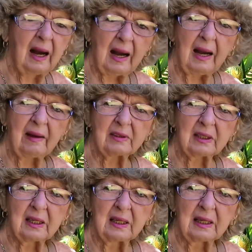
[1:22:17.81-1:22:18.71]
I
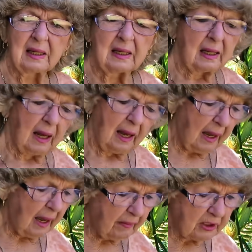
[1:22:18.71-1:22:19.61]
haven't, I
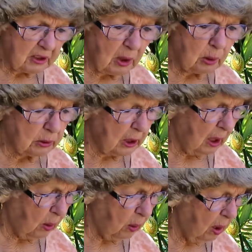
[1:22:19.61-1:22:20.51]
haven't told
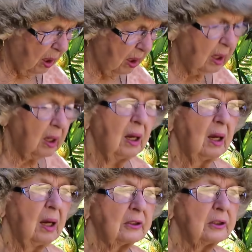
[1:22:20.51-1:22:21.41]
y'all
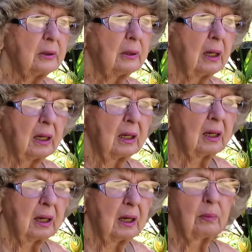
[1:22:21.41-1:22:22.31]
to
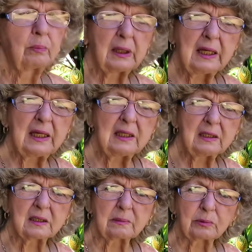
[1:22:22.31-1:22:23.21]

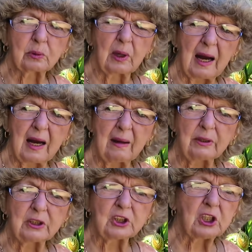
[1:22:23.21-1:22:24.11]
please subscribe
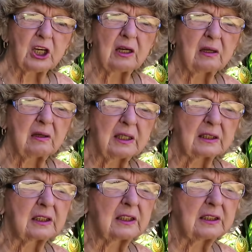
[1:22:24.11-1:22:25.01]
and share
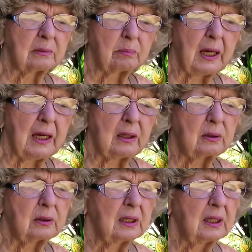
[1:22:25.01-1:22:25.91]
and click the
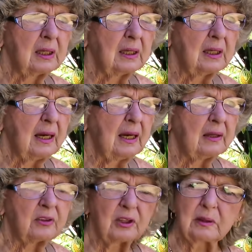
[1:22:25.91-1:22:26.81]
bell
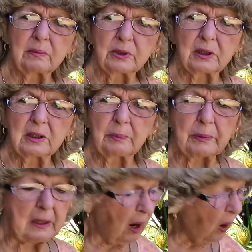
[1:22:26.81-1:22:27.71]
and thumbs up
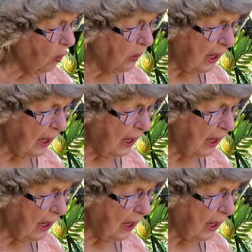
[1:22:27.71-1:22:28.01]
and all